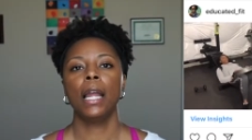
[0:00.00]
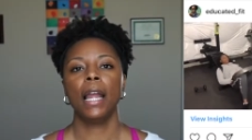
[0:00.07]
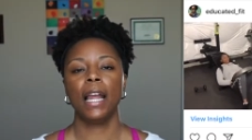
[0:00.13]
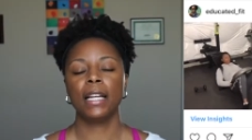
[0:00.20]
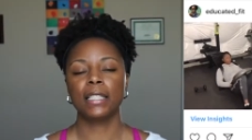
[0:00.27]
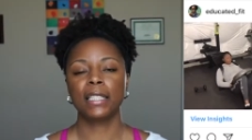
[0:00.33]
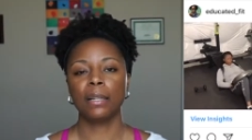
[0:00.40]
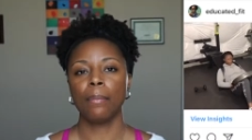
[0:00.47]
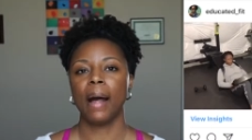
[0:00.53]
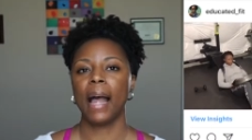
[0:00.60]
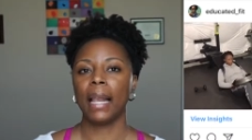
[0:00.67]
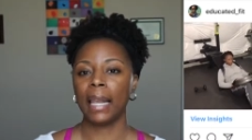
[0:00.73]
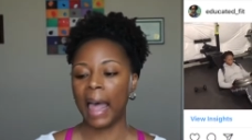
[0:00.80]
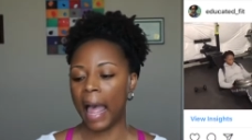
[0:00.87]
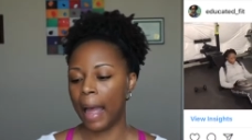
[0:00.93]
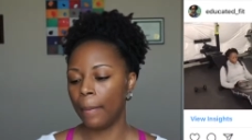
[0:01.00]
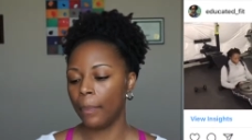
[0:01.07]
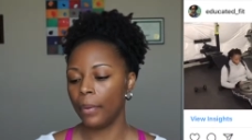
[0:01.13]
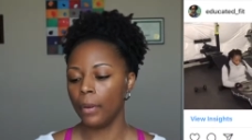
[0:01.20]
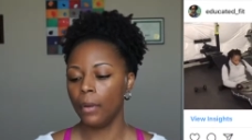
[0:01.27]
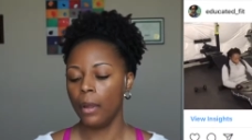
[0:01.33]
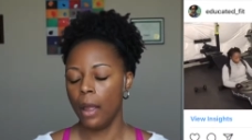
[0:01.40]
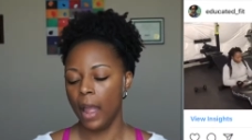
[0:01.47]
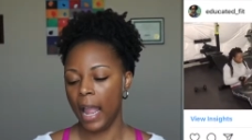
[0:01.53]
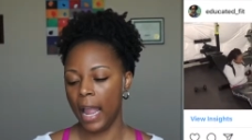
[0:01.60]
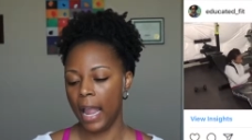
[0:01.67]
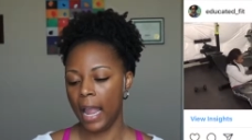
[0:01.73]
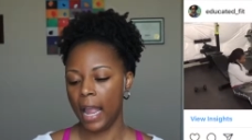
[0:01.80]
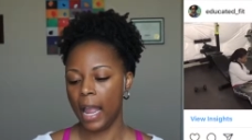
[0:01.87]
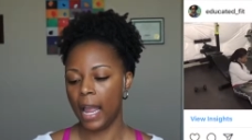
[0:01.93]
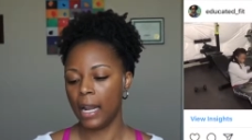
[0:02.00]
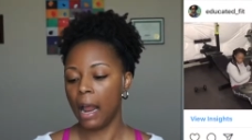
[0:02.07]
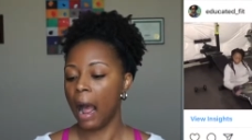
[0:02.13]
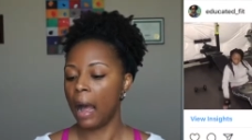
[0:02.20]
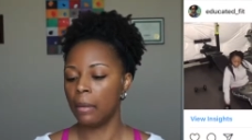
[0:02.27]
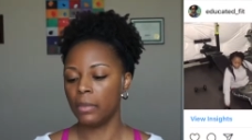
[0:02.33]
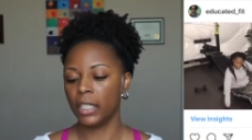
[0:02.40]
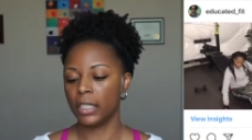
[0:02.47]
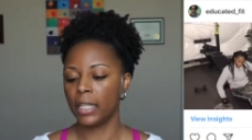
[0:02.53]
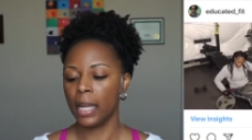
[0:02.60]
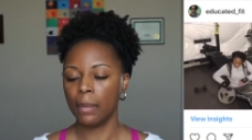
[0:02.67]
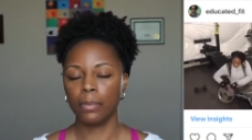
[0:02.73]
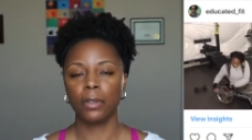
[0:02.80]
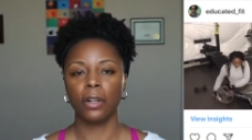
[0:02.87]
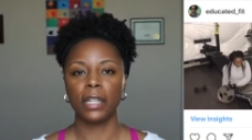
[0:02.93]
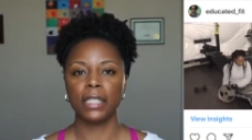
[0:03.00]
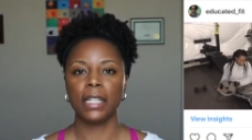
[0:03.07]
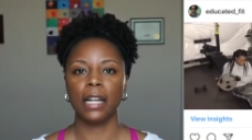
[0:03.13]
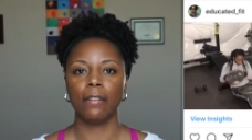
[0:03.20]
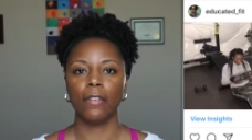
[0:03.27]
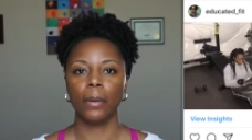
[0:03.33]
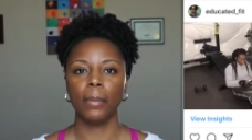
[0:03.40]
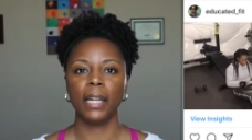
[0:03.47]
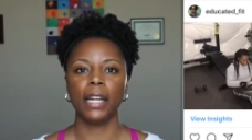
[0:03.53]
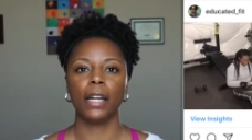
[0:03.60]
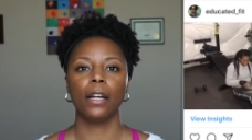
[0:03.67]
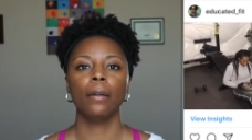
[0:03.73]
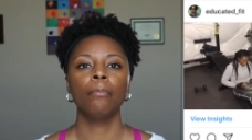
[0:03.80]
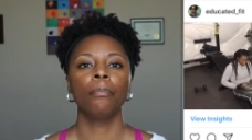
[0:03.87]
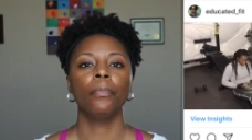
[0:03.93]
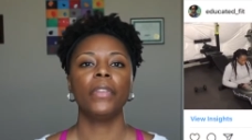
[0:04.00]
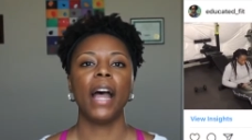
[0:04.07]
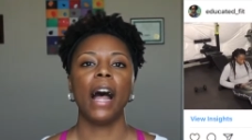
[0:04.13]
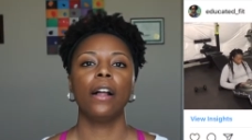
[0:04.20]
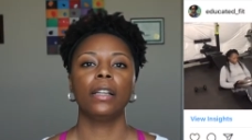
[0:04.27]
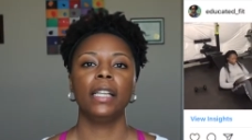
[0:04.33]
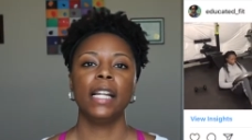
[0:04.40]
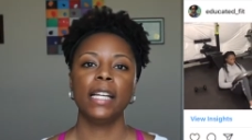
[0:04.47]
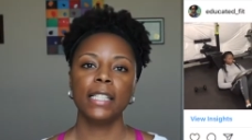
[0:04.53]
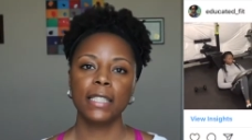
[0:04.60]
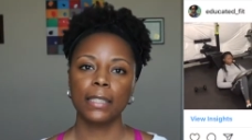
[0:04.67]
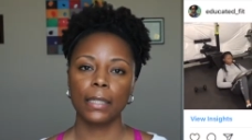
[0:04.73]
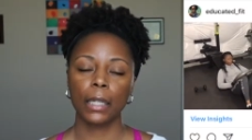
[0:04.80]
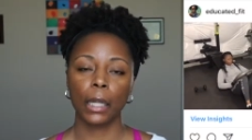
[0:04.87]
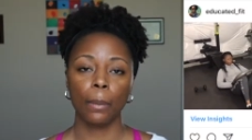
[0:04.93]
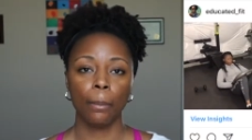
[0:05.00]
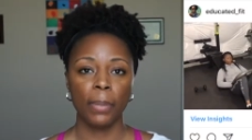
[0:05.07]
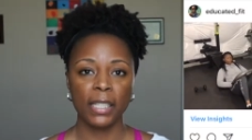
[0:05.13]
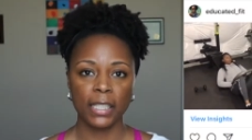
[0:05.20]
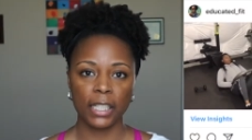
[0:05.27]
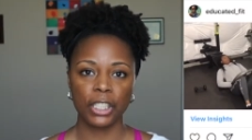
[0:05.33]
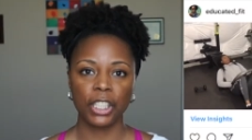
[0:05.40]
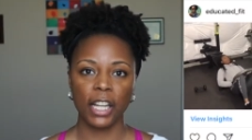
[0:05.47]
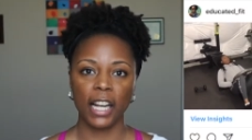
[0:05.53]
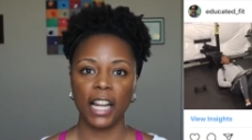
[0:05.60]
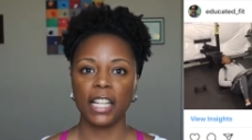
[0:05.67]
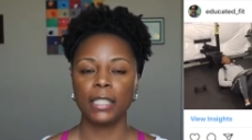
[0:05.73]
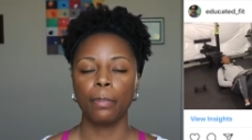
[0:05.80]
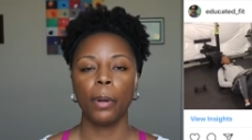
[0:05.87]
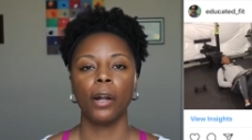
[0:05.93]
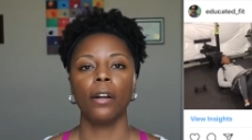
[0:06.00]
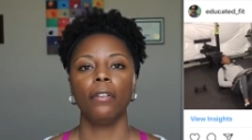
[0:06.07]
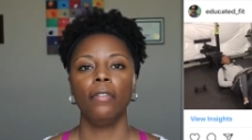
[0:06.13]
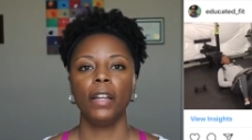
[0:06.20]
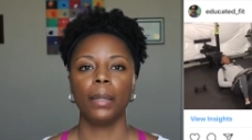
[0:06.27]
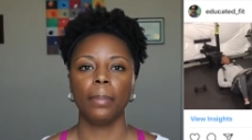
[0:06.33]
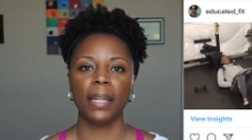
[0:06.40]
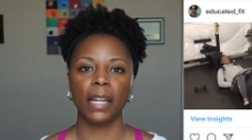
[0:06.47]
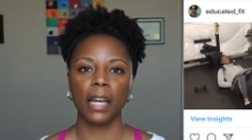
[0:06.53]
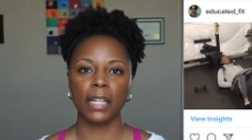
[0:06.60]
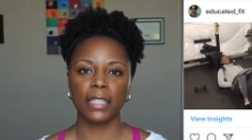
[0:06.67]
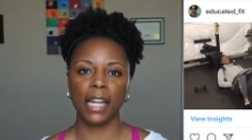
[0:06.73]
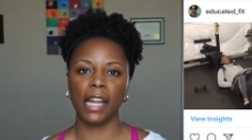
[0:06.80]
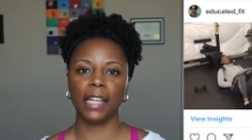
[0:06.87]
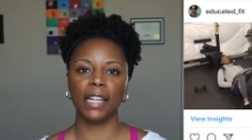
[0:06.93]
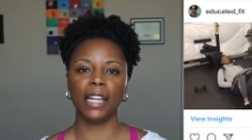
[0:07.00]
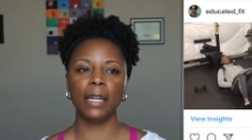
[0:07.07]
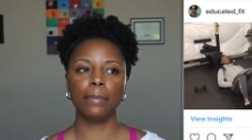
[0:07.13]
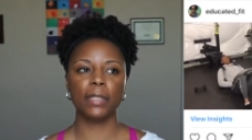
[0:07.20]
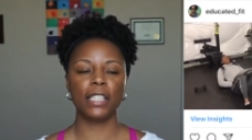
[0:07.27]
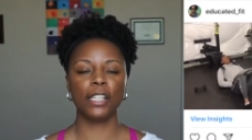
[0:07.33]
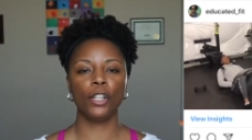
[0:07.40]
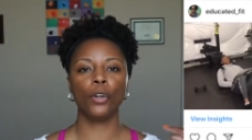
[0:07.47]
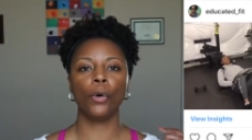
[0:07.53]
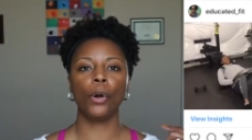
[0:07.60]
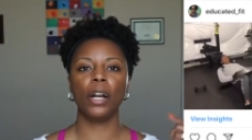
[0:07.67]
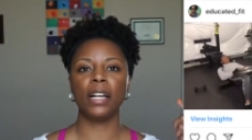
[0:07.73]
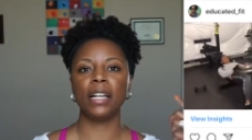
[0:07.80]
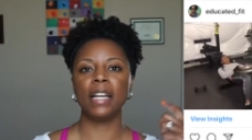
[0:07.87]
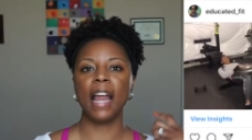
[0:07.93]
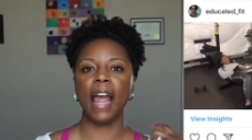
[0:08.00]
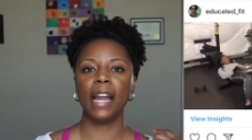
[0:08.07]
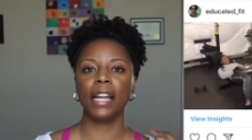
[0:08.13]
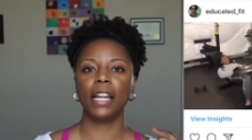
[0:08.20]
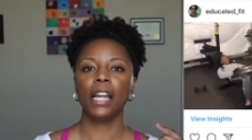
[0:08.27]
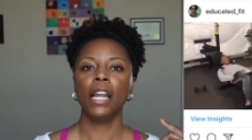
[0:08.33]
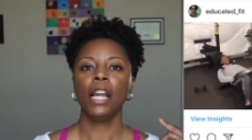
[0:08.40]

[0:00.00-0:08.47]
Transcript: into my lap, and I'm just hip thrusting from here. Now this position is perfect because it keeps your neck,